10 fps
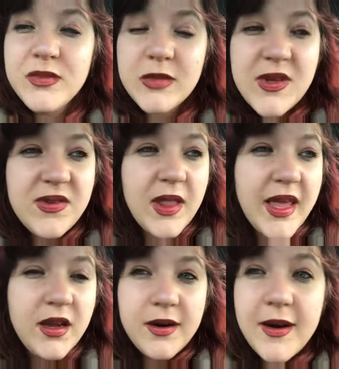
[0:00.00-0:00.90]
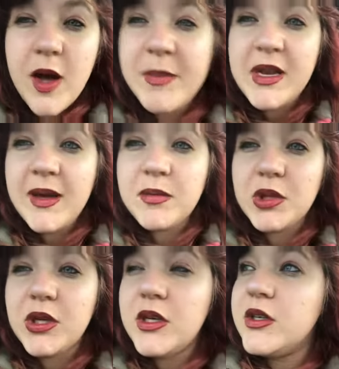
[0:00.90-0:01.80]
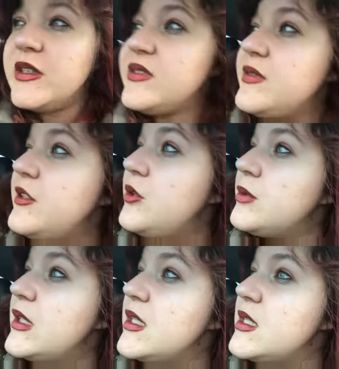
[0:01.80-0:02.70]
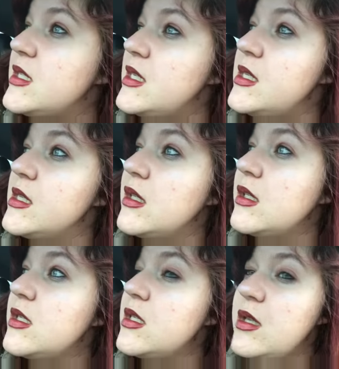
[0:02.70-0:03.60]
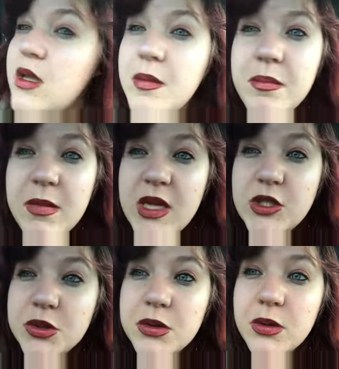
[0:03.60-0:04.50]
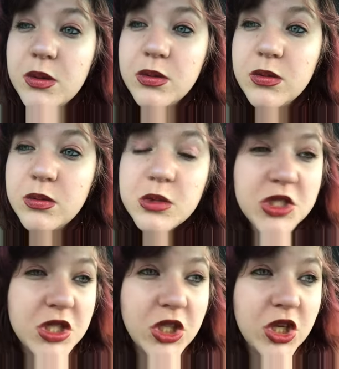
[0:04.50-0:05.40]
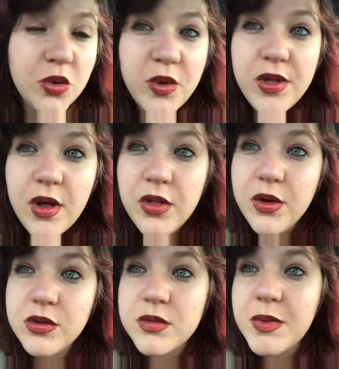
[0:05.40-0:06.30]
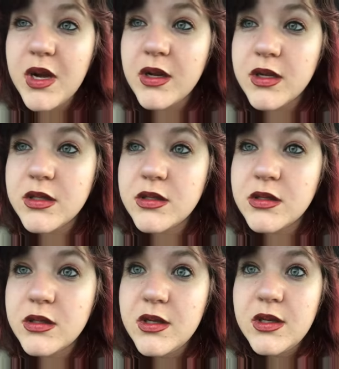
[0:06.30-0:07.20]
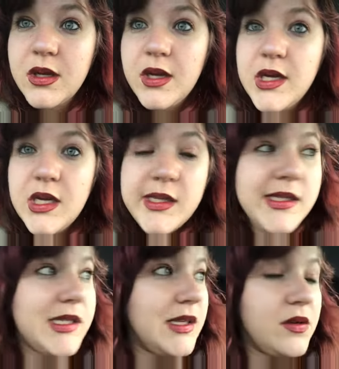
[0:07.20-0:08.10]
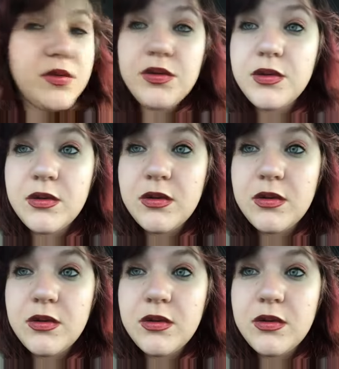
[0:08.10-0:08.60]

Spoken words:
Leave a like or a comment down below if you want to see me do just a look with all those products and see if